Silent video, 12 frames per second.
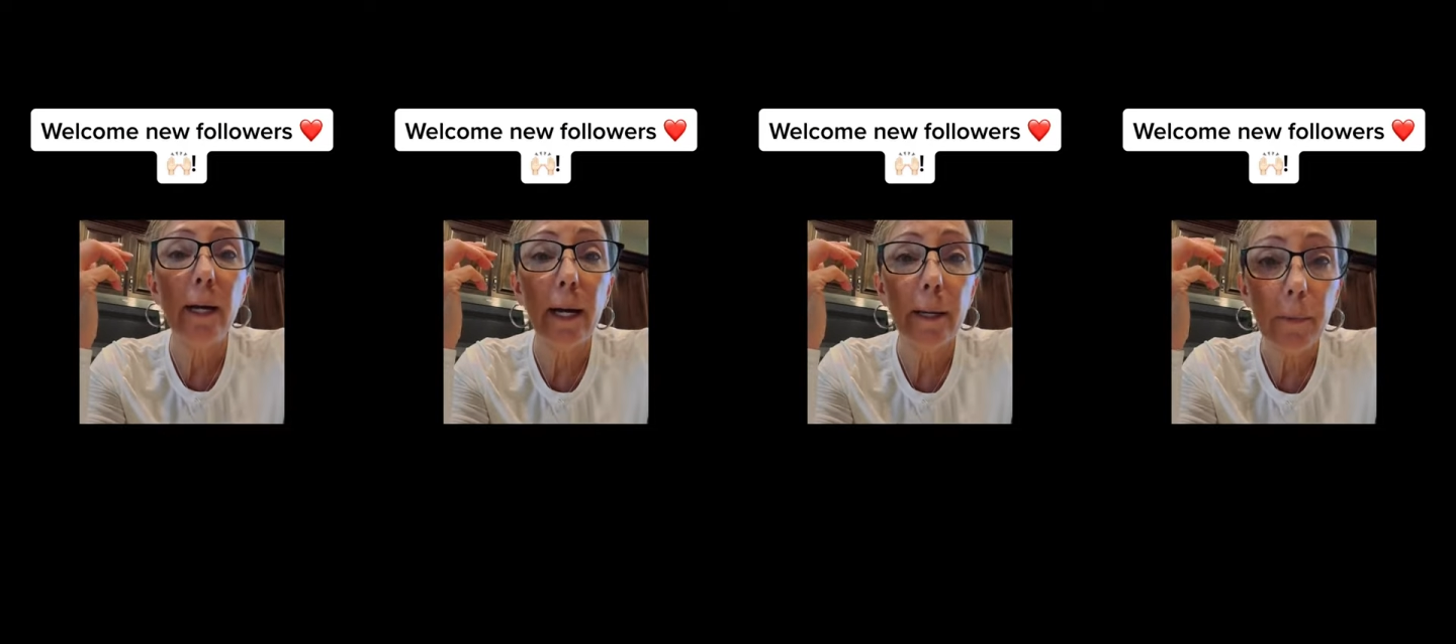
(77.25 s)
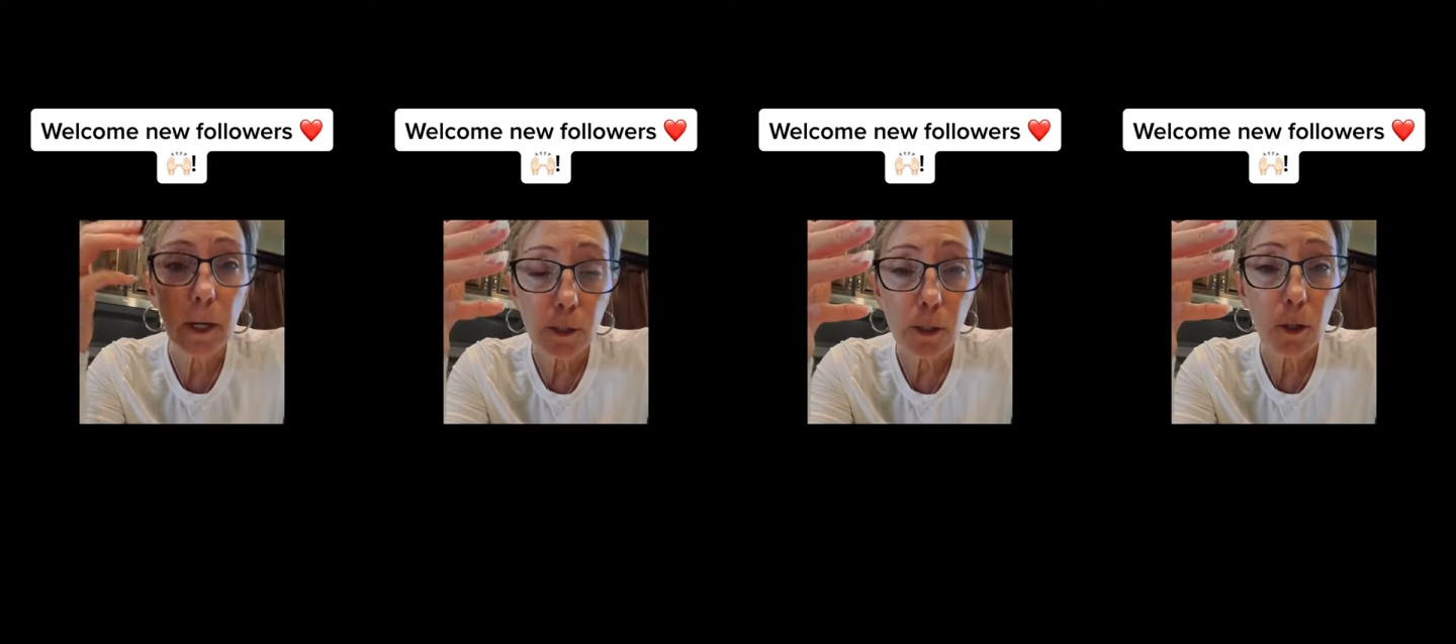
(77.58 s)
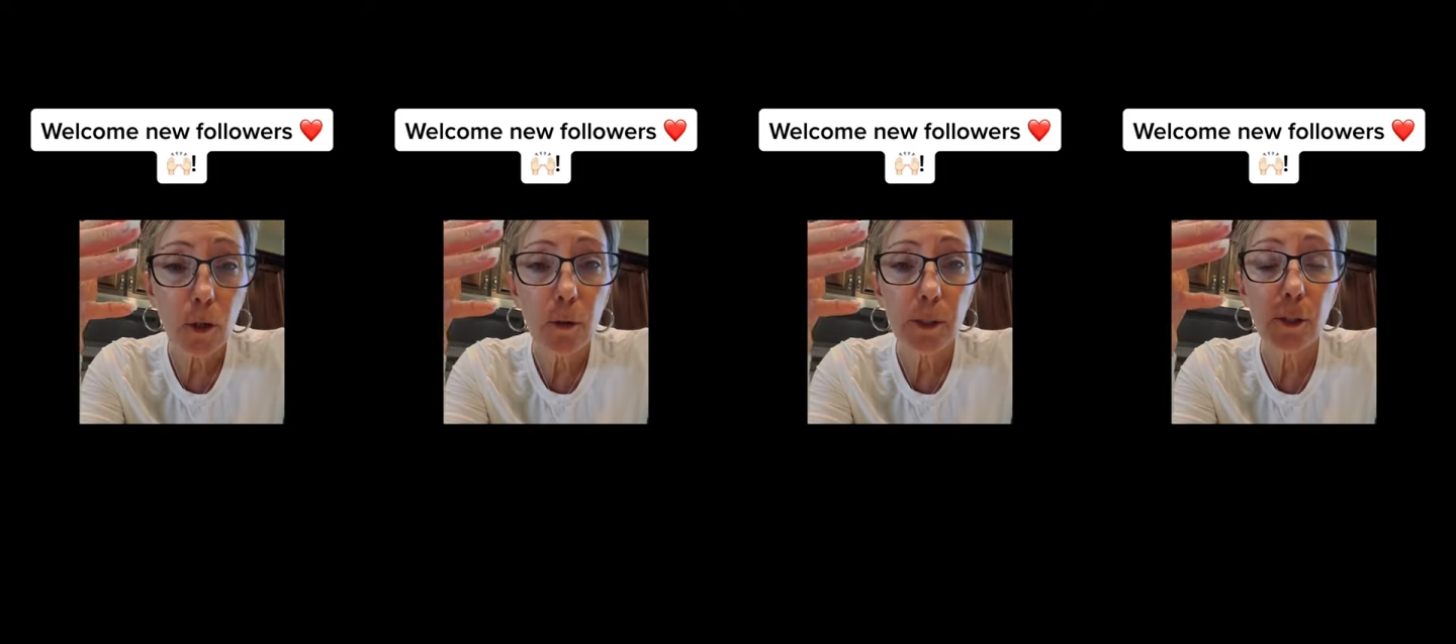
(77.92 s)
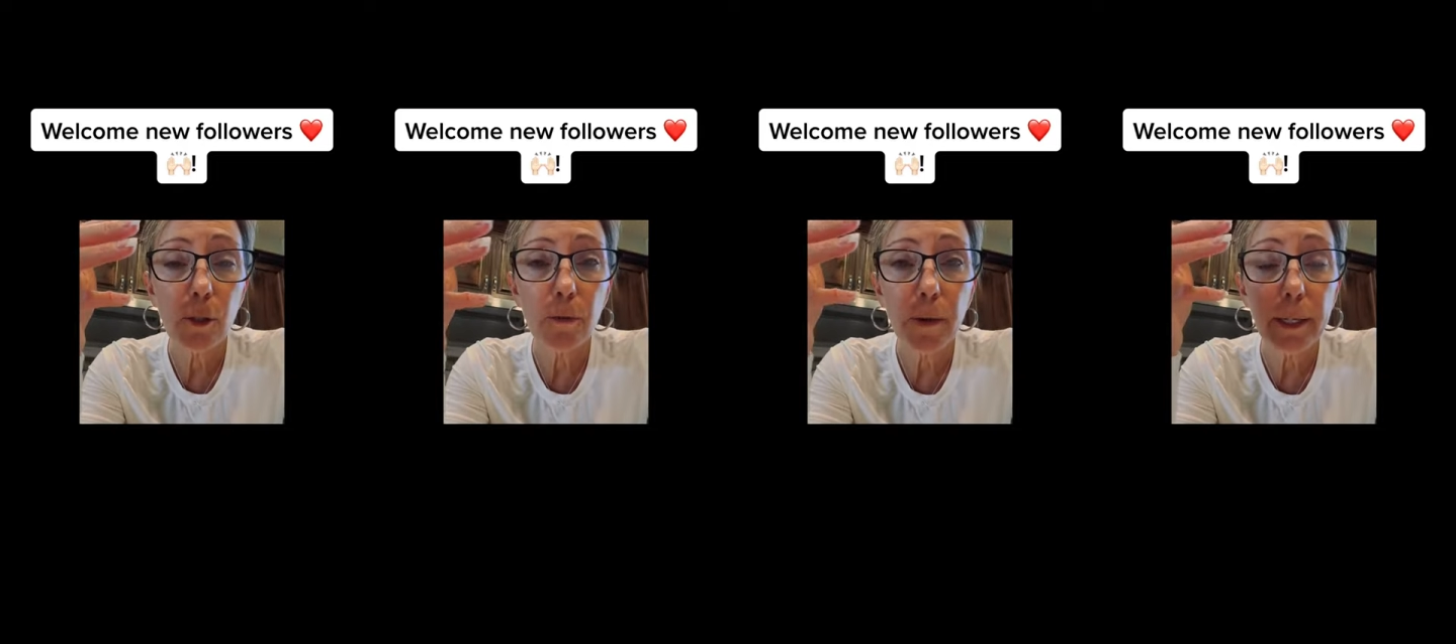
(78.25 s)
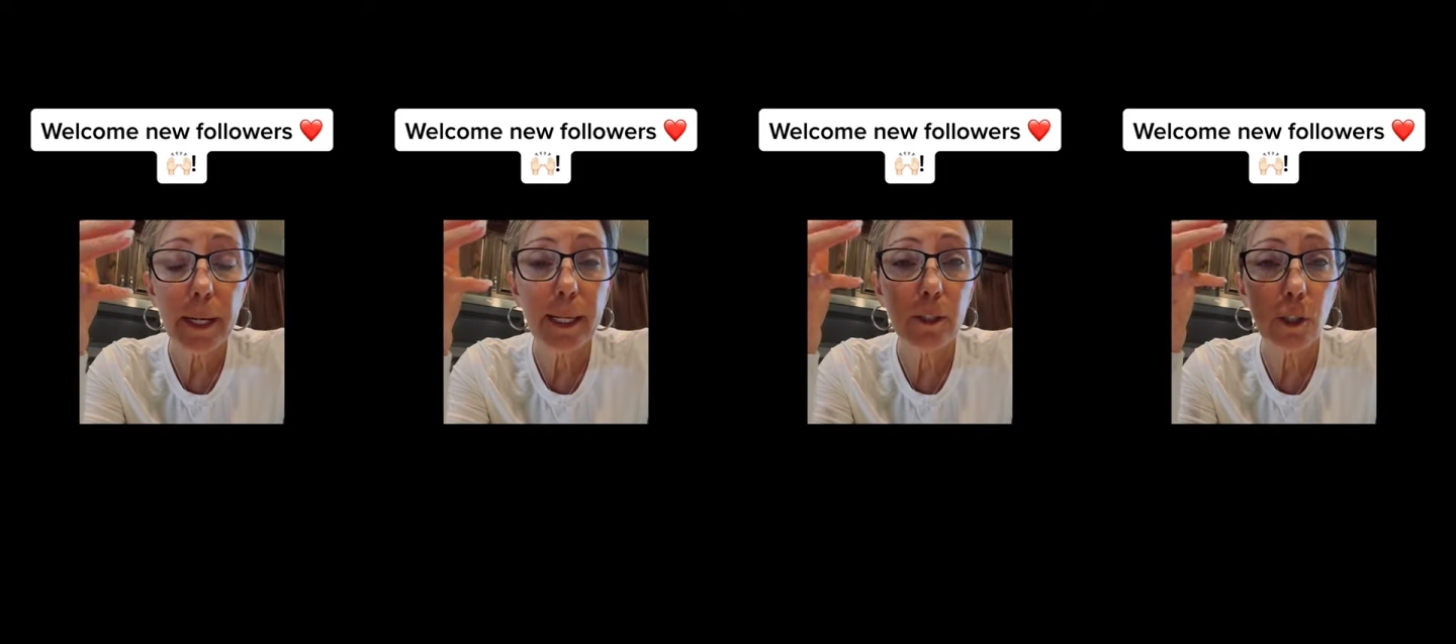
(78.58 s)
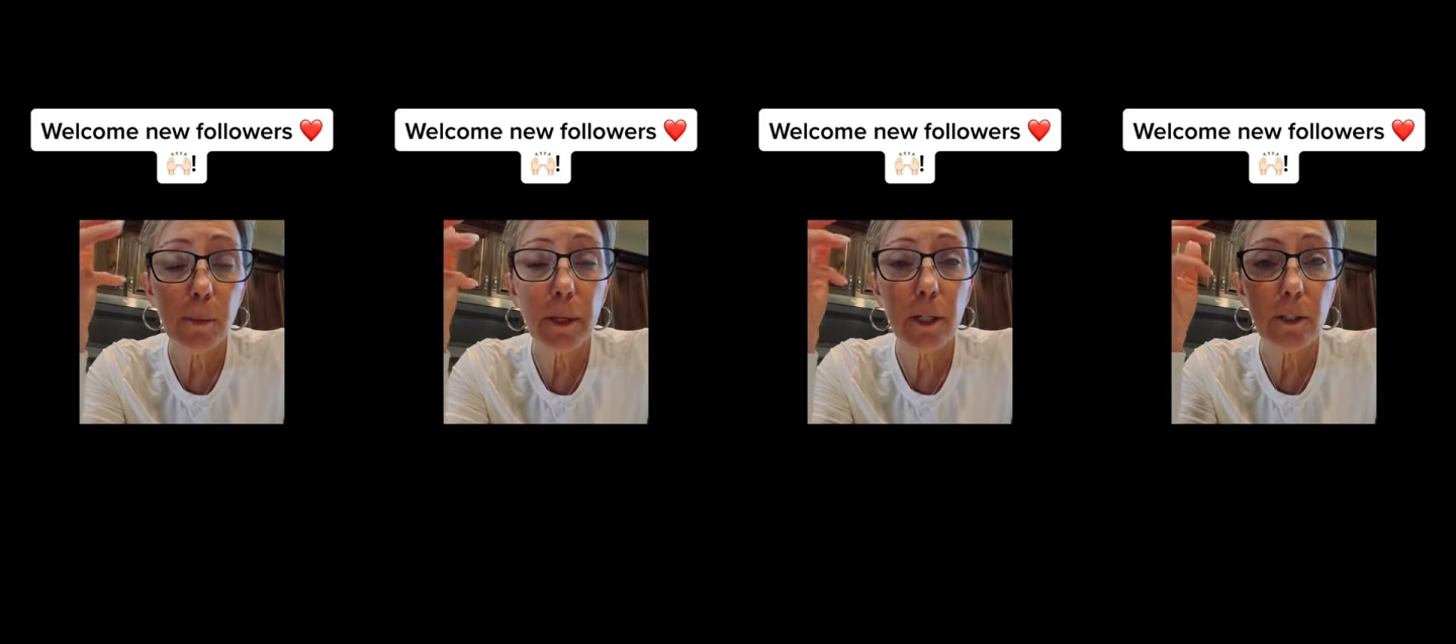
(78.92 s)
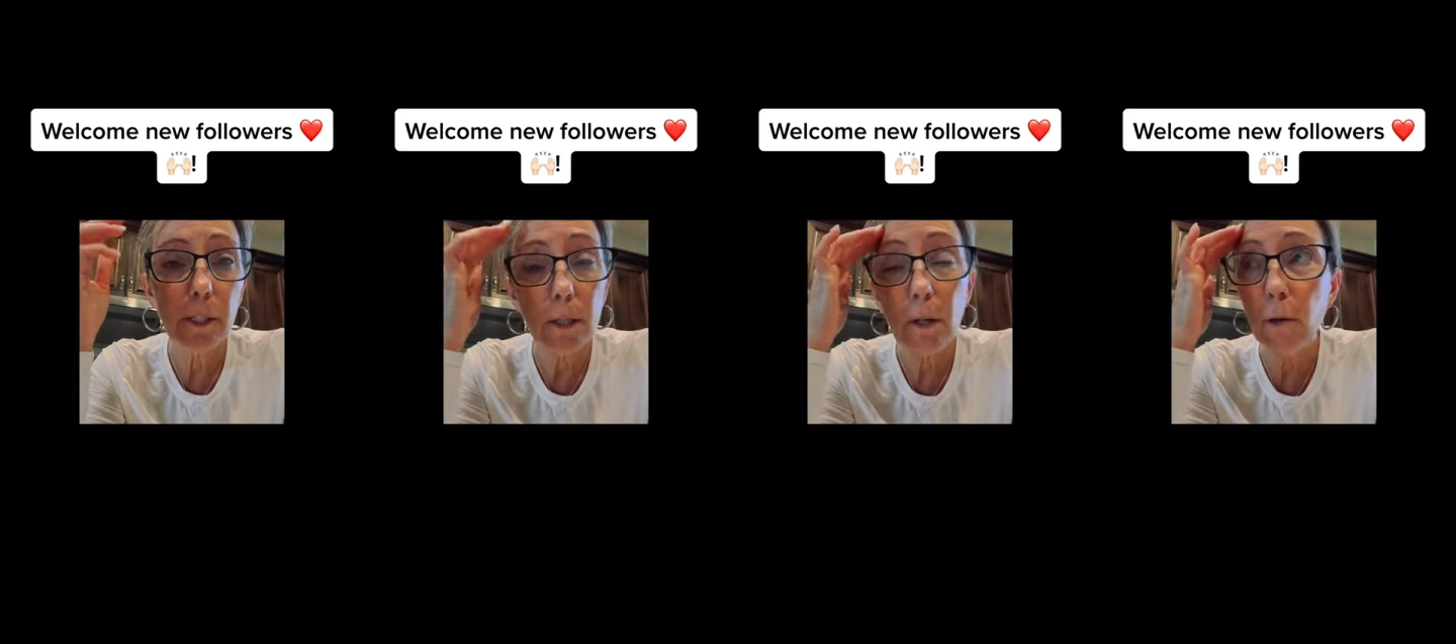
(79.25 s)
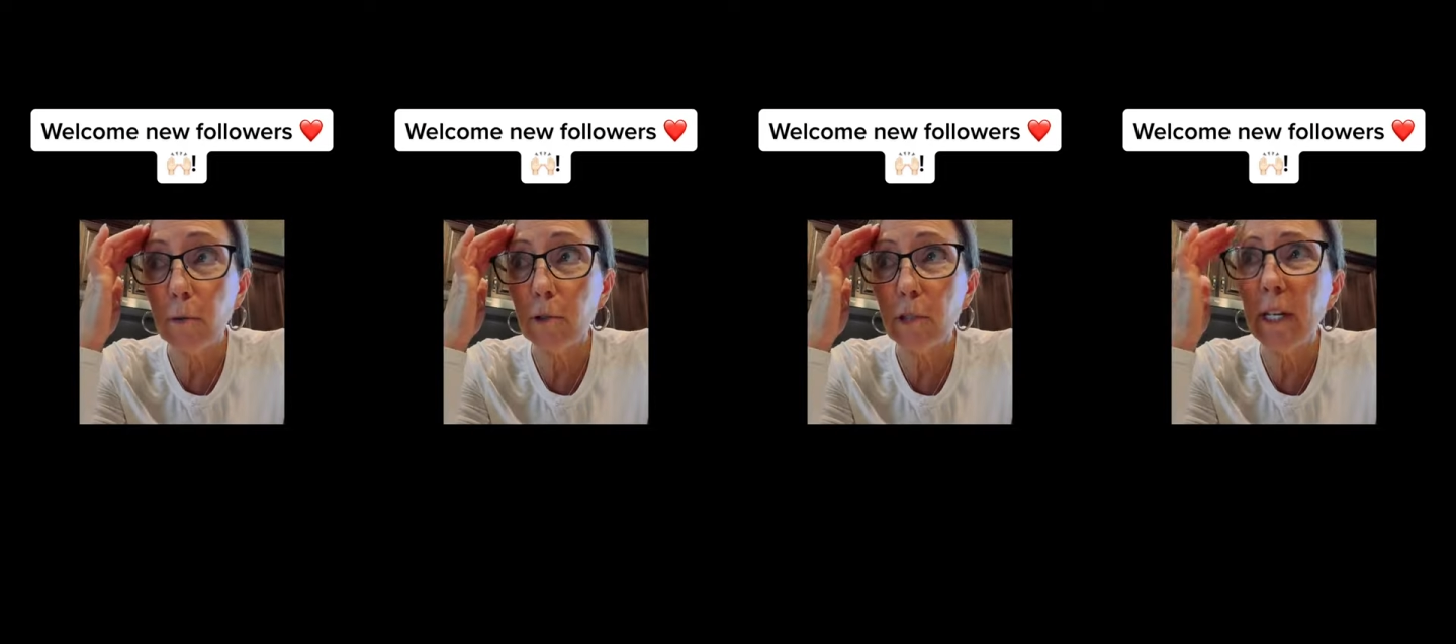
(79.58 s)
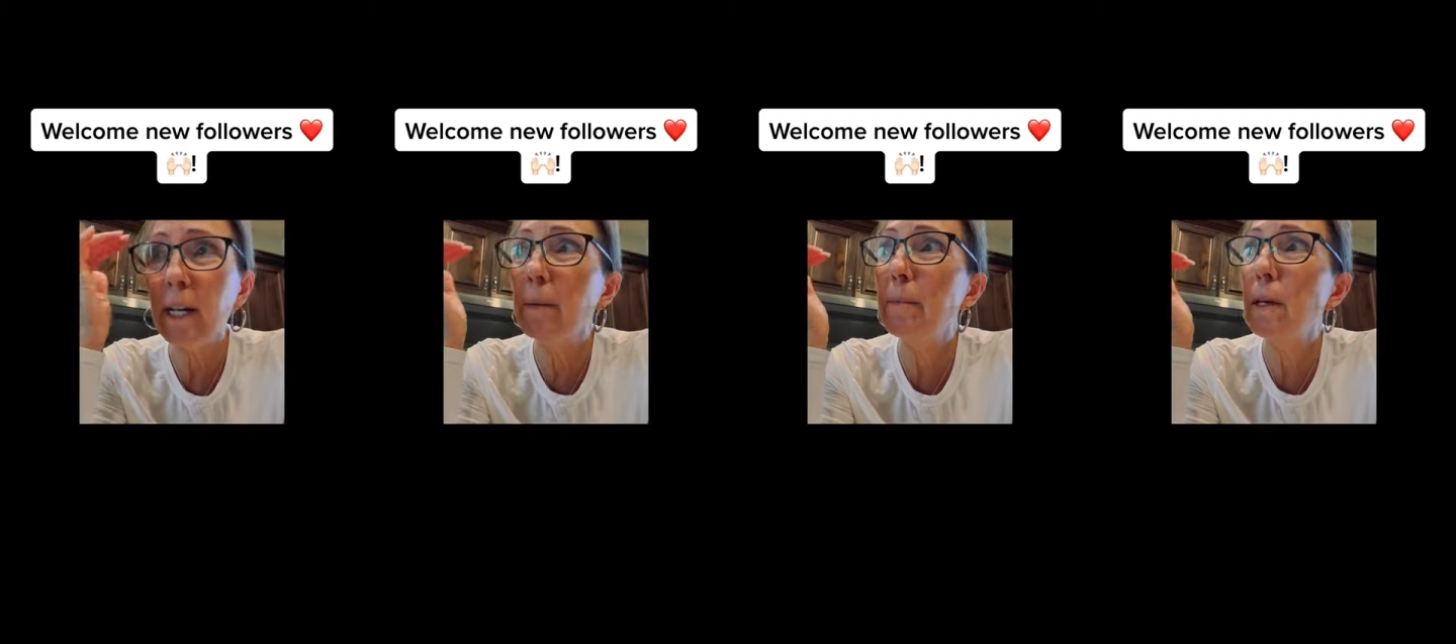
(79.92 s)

I'm also a certified conscious parenting coach, and I'm